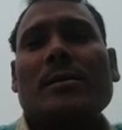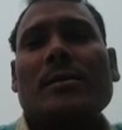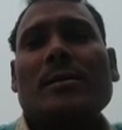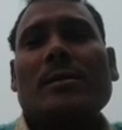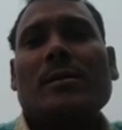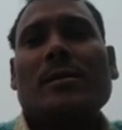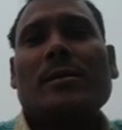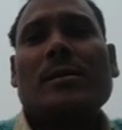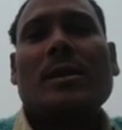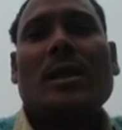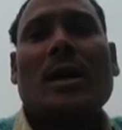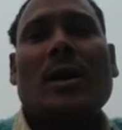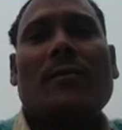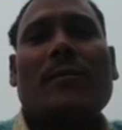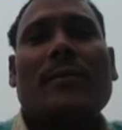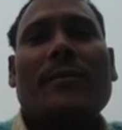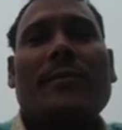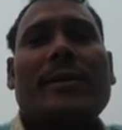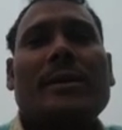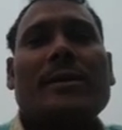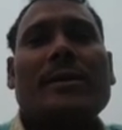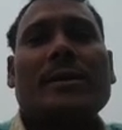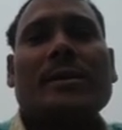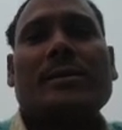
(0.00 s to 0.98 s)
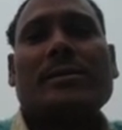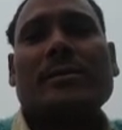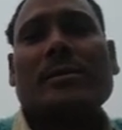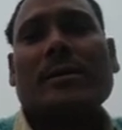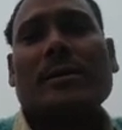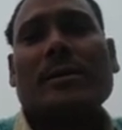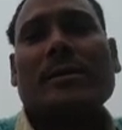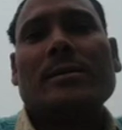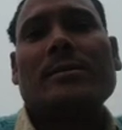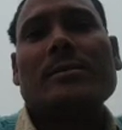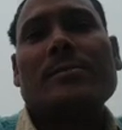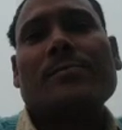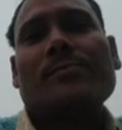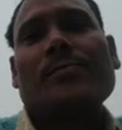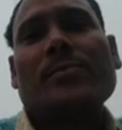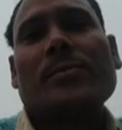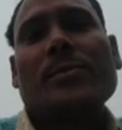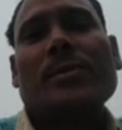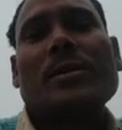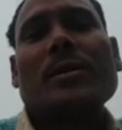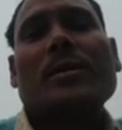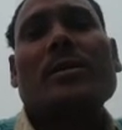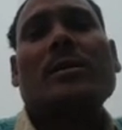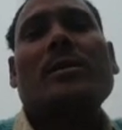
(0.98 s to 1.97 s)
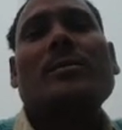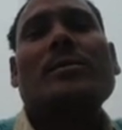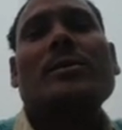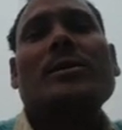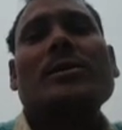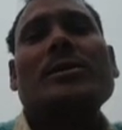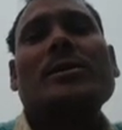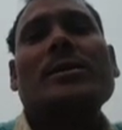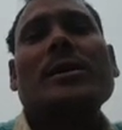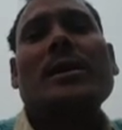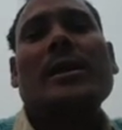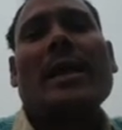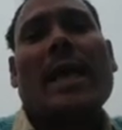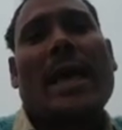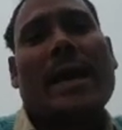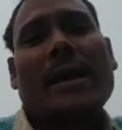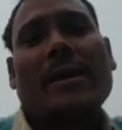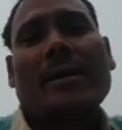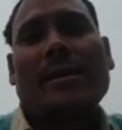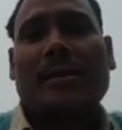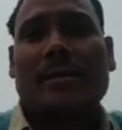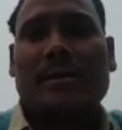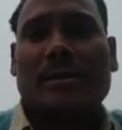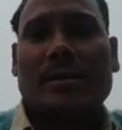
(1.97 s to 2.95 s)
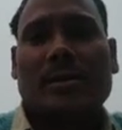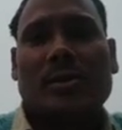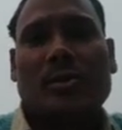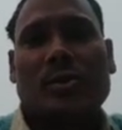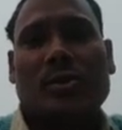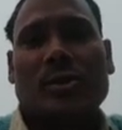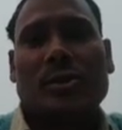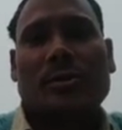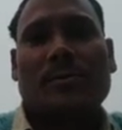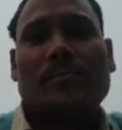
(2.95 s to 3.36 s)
Now we will discuss the commercial agriculture.